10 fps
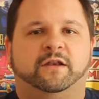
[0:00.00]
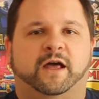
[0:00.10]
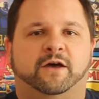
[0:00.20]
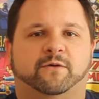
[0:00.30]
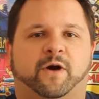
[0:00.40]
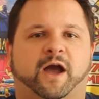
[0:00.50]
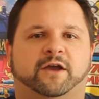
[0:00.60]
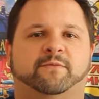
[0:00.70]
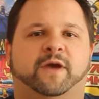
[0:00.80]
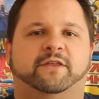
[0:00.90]
Now, I
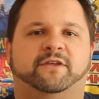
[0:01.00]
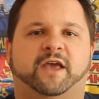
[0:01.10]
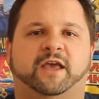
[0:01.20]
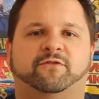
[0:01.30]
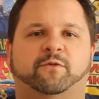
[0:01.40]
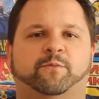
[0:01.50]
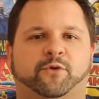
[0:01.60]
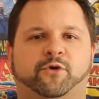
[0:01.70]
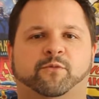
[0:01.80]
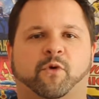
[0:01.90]
can make the case for
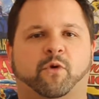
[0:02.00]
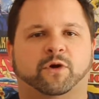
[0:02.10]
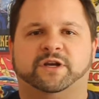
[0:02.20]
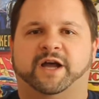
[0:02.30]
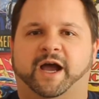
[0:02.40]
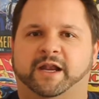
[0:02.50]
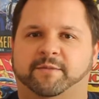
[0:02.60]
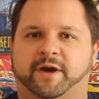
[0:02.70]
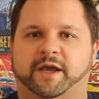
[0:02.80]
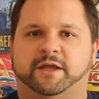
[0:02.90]
Boom or
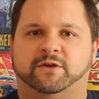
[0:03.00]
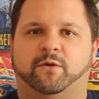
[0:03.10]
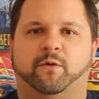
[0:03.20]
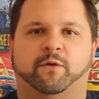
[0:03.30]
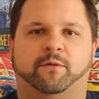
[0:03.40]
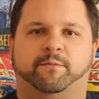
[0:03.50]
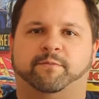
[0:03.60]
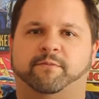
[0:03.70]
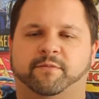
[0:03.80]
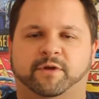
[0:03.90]
Dynamite or,
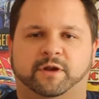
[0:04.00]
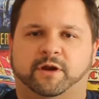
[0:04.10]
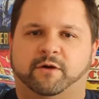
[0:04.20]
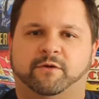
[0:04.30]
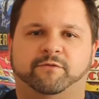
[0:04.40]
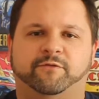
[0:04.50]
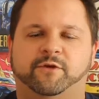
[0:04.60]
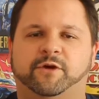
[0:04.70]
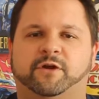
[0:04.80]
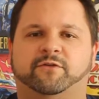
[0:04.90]
you know, a
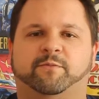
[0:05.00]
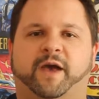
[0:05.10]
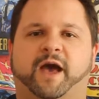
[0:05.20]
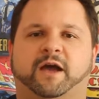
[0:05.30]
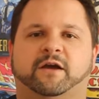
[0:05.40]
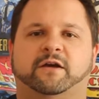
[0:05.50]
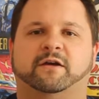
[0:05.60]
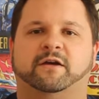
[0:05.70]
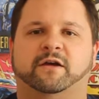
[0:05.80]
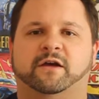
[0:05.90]
few years back,
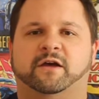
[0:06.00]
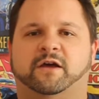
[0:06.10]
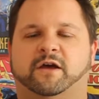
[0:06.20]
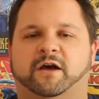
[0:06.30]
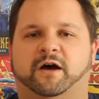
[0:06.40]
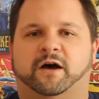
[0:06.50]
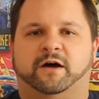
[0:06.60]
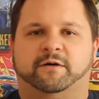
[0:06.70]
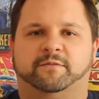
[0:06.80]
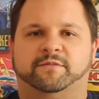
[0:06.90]

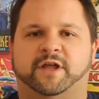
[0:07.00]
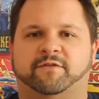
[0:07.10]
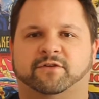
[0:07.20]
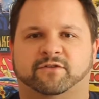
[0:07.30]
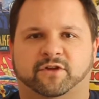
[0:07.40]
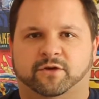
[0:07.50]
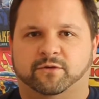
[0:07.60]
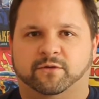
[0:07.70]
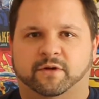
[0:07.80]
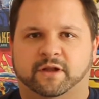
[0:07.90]
um, Devil's
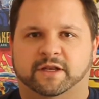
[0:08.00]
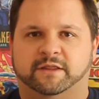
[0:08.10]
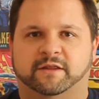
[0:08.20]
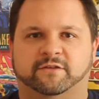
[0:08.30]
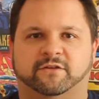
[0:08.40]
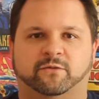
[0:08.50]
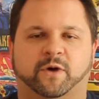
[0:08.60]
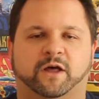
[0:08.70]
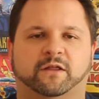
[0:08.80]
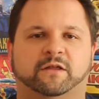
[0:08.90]
Due did this as
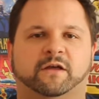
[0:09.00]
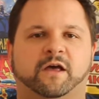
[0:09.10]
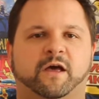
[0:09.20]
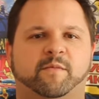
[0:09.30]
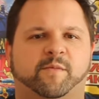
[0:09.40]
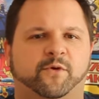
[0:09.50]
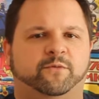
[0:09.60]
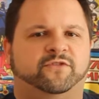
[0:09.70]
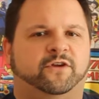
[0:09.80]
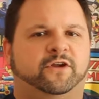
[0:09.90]
well. But
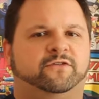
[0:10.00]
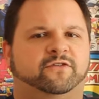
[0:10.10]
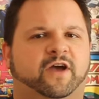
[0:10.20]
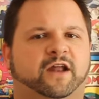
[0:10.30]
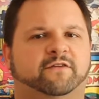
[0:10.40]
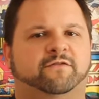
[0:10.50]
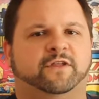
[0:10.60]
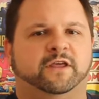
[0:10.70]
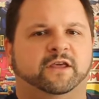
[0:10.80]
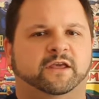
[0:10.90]
Boom Studios is kind of
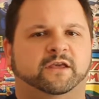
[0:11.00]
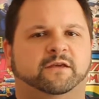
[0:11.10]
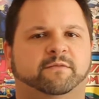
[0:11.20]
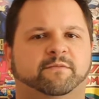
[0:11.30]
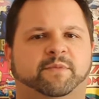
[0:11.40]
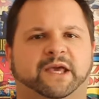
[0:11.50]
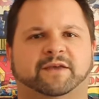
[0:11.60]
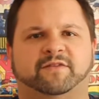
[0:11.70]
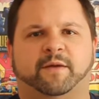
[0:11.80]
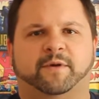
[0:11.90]
the
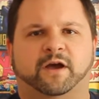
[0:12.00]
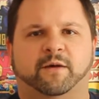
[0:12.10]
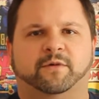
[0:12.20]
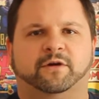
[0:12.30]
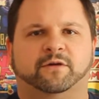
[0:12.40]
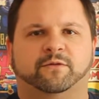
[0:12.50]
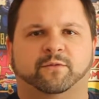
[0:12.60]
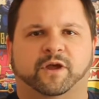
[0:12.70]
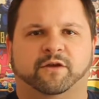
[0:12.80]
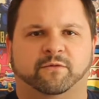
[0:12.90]
biggest up-and-comer
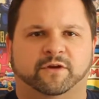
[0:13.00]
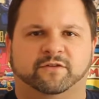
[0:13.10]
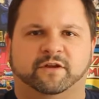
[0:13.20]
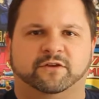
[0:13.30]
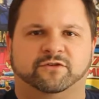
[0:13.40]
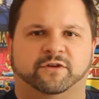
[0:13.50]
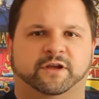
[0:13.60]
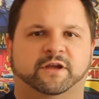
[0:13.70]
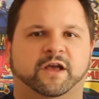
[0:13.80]
in recent history.